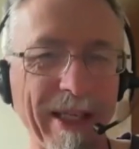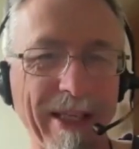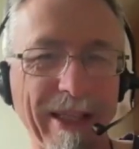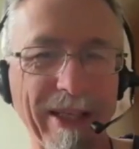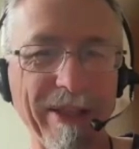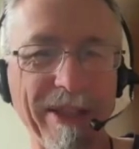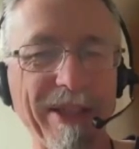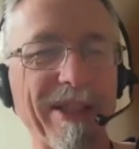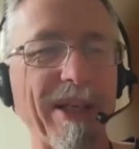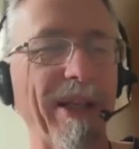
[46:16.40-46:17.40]
that this
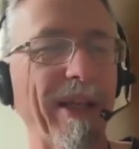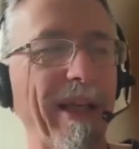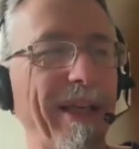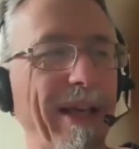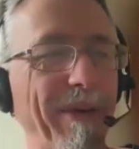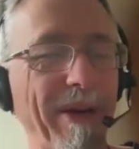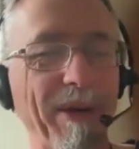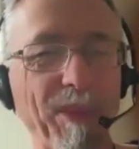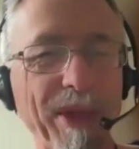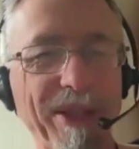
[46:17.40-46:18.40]
is an area
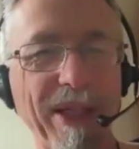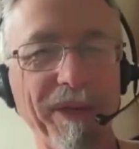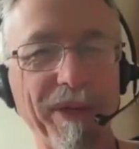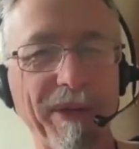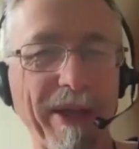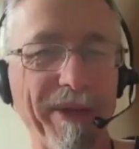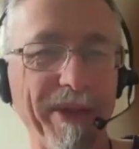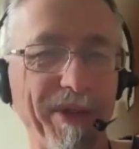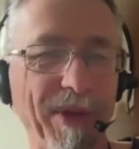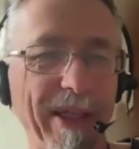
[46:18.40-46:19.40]
in which the underground
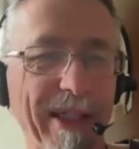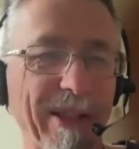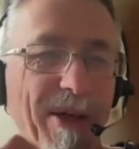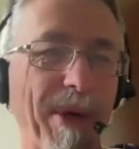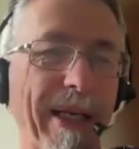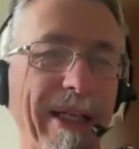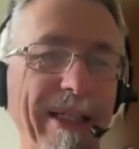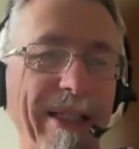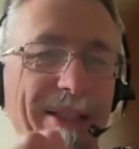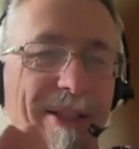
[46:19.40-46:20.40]
is feeding directly
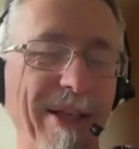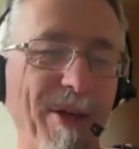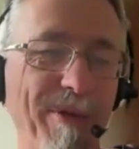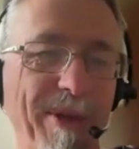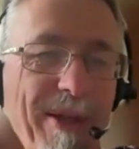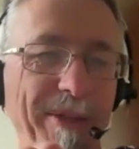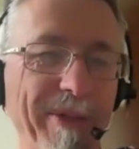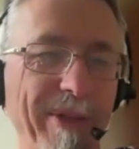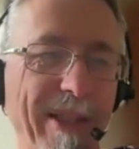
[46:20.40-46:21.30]
into the overground,